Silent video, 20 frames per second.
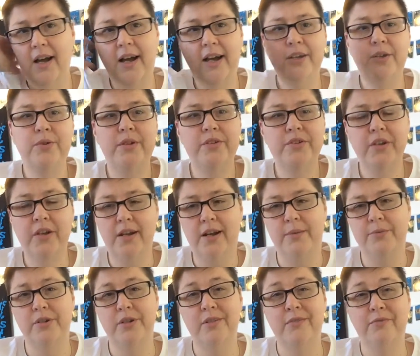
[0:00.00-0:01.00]
IUD is a good
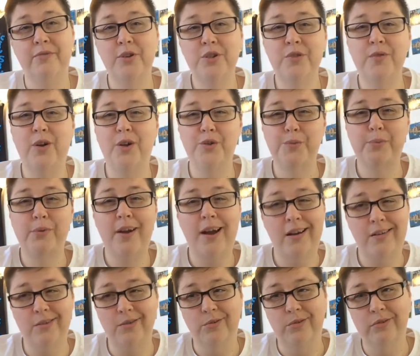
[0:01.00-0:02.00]
option. First of all, it's
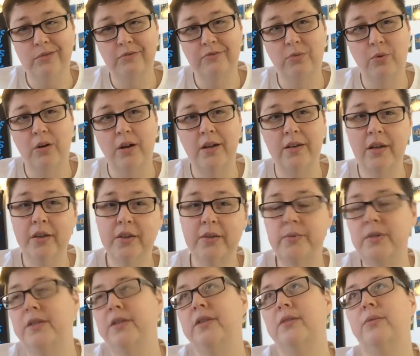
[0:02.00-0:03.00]
practical for another
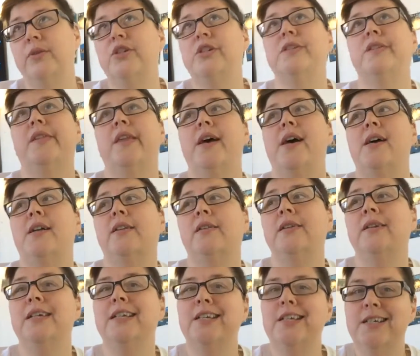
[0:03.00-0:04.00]
reason, which is that
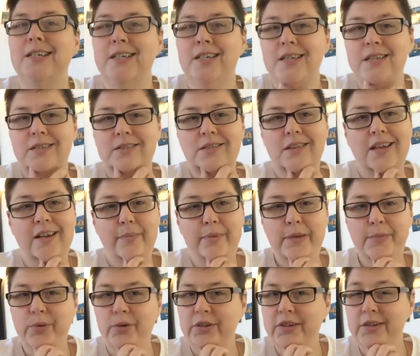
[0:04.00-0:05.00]
there's a lot of
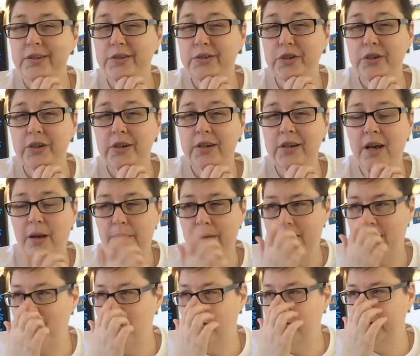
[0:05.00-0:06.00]
people concerned
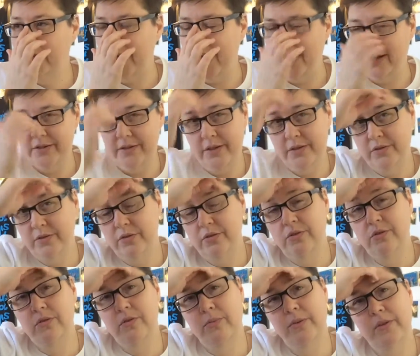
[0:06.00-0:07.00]
about access
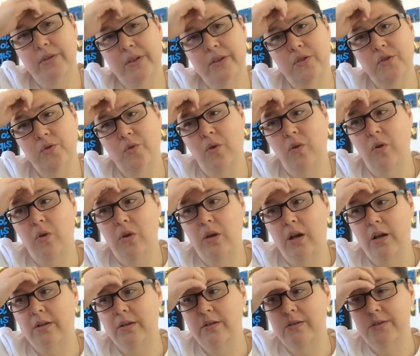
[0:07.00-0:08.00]
to birth control
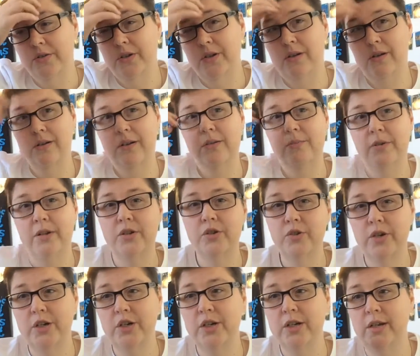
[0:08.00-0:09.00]
under this current
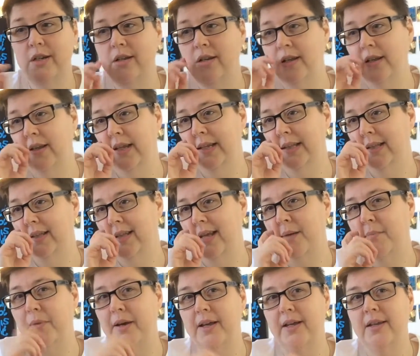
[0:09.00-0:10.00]
administration, and like
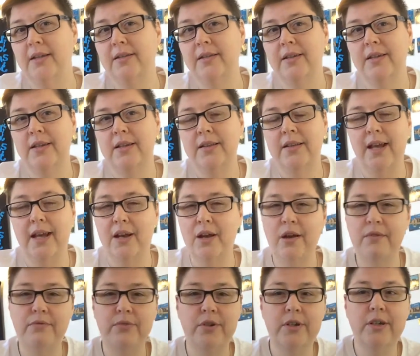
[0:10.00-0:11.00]
that
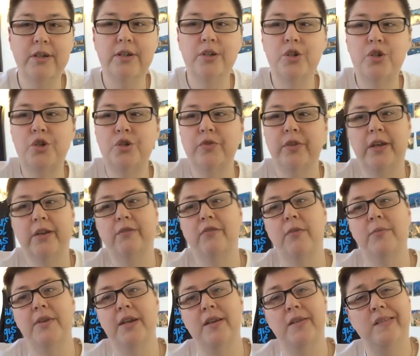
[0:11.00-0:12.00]
coverage like
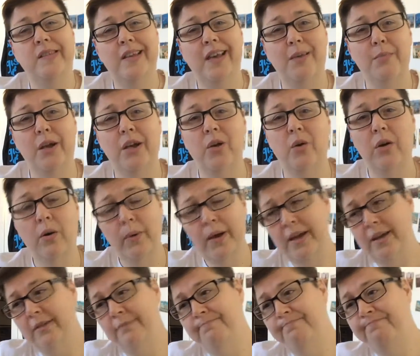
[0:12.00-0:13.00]
from the ACA might go
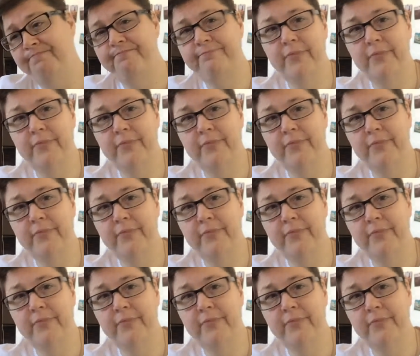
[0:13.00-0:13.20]
away.